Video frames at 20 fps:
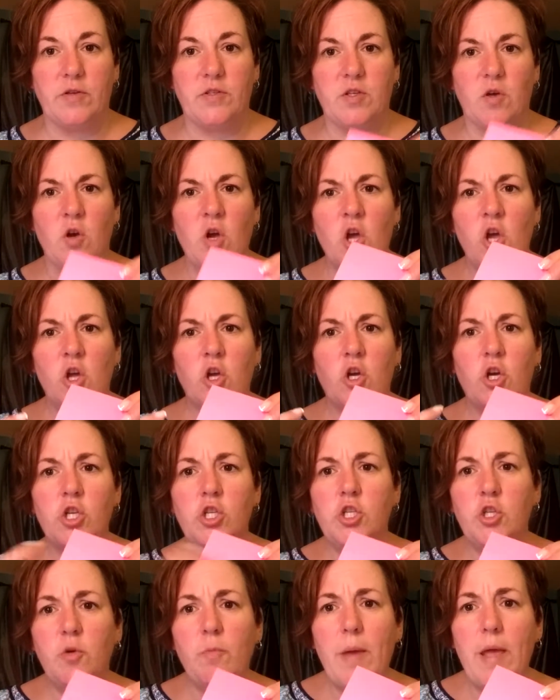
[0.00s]
so
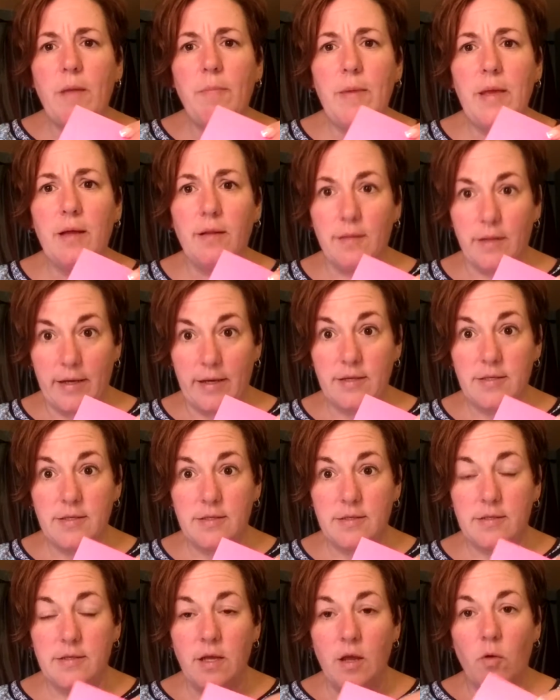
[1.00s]
could you make me a
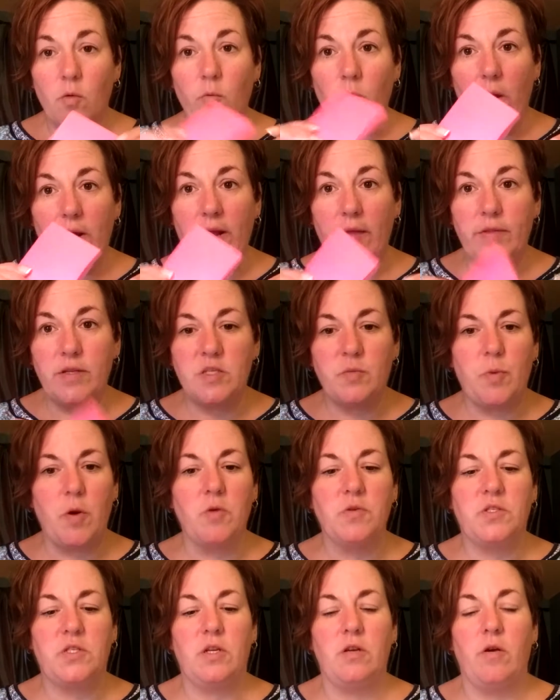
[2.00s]
list right on this
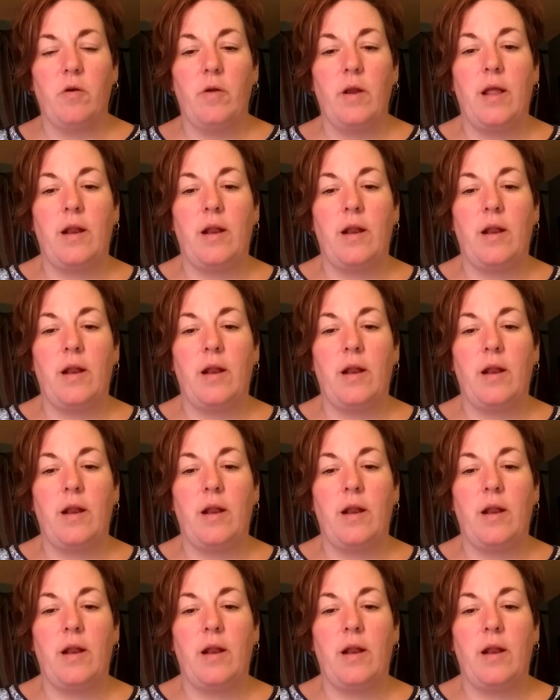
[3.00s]
Post-it note?"